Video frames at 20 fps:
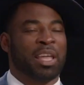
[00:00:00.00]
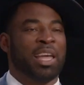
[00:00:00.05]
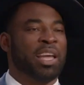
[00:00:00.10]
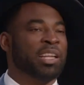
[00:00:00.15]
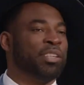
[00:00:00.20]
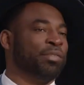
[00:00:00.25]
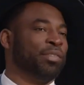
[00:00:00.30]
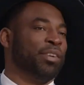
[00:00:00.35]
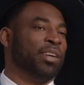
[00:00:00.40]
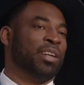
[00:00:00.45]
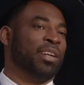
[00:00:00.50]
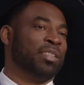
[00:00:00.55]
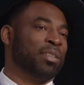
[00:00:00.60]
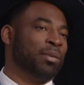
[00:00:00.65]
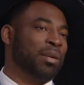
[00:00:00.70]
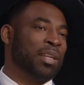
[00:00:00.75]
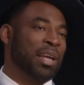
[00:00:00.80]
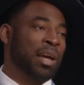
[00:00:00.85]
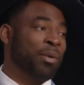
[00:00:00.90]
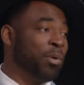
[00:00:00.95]
a hedge fund or something
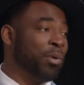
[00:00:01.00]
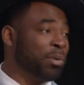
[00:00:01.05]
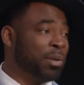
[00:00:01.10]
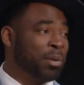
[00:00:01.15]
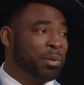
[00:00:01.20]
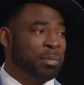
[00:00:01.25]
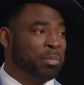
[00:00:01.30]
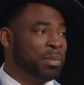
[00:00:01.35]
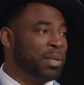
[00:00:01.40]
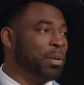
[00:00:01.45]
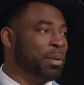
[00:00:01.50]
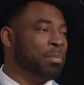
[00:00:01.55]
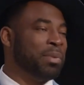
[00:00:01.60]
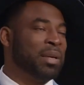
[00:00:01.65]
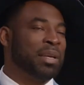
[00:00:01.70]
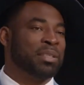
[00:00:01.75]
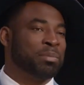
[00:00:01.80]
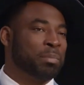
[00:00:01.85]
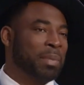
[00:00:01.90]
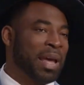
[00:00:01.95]
like that, I want them to be the
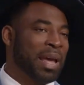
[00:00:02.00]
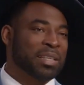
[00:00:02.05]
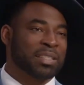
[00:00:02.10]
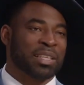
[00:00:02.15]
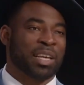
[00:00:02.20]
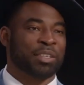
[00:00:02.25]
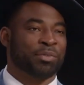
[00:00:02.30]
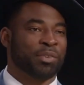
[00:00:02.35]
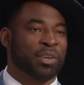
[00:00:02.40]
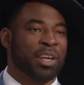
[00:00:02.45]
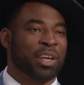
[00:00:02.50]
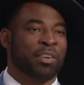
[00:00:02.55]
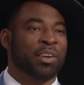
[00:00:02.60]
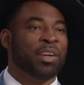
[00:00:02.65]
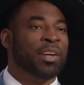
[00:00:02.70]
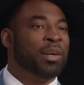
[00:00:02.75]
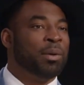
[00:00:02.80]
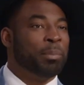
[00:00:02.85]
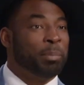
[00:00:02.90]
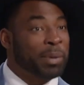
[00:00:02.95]
biggest, baddest hedge fund ever.
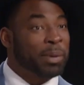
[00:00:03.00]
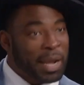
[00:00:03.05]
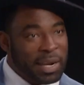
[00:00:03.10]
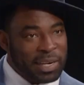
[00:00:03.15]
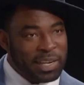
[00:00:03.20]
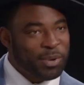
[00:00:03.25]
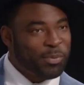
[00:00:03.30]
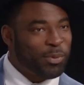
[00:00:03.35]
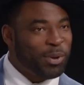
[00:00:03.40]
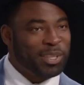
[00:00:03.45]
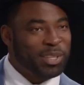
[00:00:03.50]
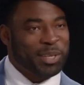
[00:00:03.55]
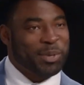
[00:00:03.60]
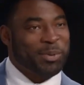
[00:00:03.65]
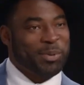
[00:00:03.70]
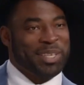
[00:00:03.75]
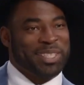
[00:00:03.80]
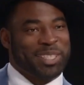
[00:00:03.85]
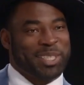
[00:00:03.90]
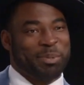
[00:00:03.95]
But I didn't want them to
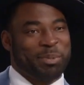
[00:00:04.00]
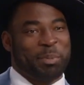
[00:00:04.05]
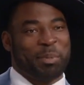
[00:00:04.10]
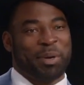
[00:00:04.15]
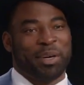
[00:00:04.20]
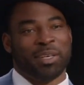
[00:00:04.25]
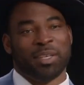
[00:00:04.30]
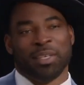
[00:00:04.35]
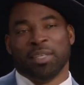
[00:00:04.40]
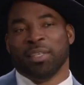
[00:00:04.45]
win the Super Bowl.